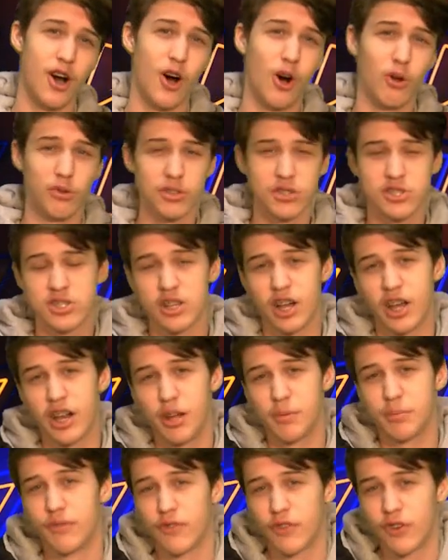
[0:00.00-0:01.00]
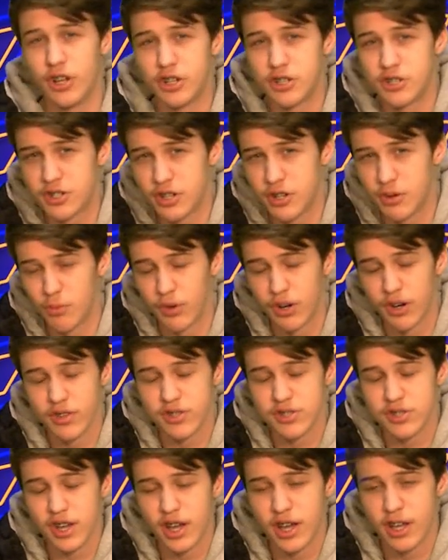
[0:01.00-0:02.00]
Only sign up if you're interested in one of
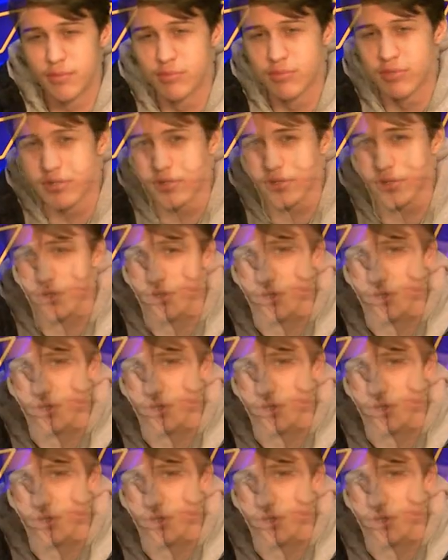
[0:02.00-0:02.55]
these games.